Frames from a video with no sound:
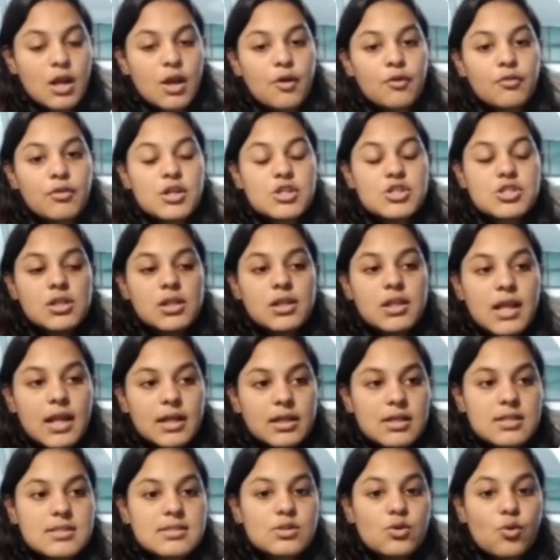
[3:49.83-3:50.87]
which
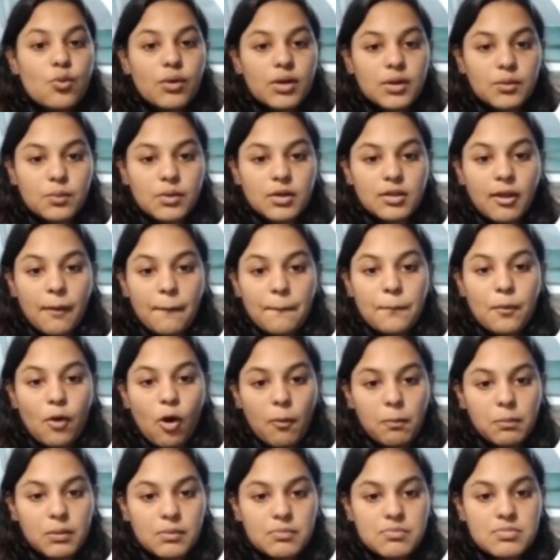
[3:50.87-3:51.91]
let us know what were the
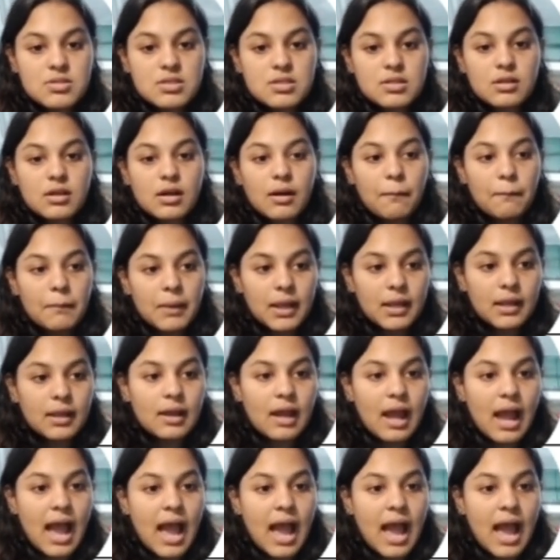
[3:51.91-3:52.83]
problems coming,